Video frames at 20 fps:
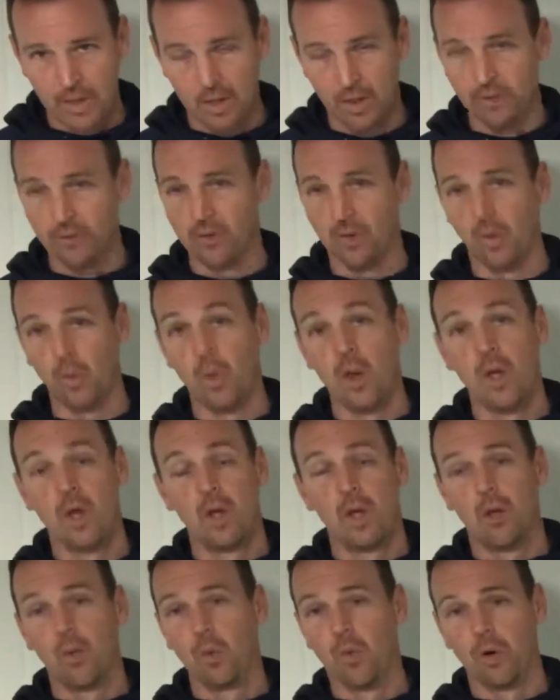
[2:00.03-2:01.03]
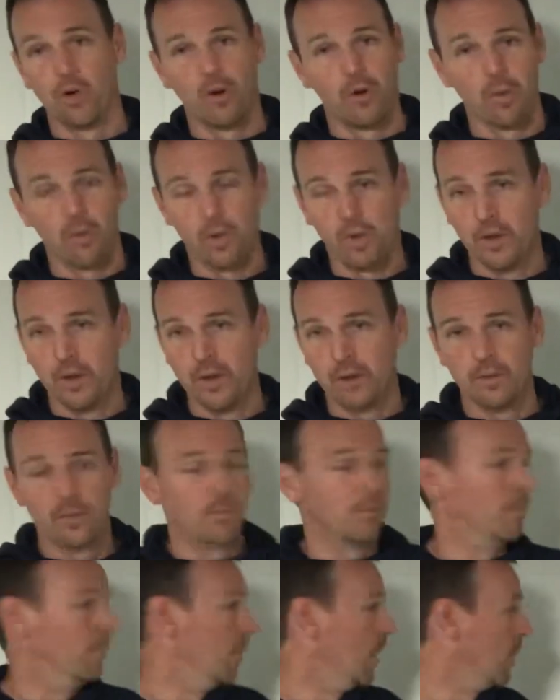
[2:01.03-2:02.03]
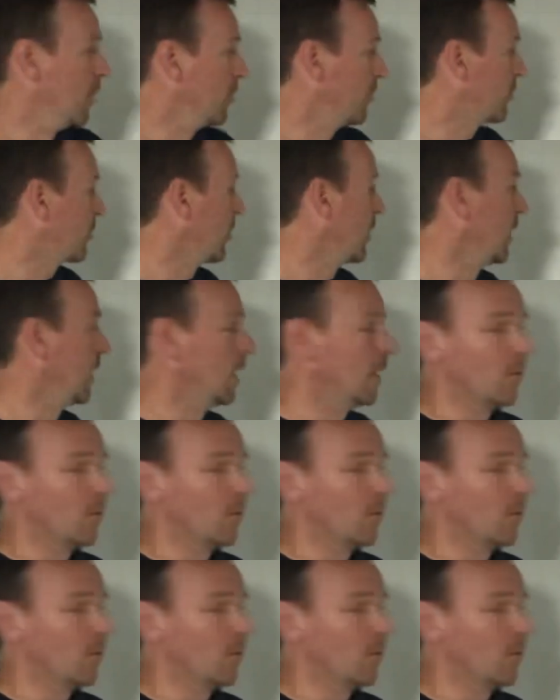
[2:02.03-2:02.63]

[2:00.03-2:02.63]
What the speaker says: And so we're going to run bubble screen,